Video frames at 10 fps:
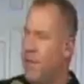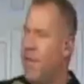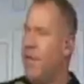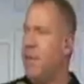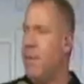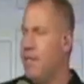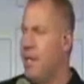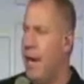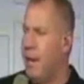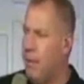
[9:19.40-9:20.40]
is if she gets a big
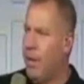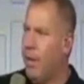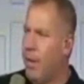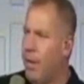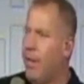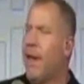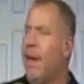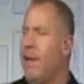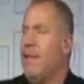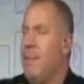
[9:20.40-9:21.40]
giant one, You
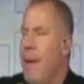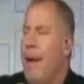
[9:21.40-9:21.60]
got it doesn't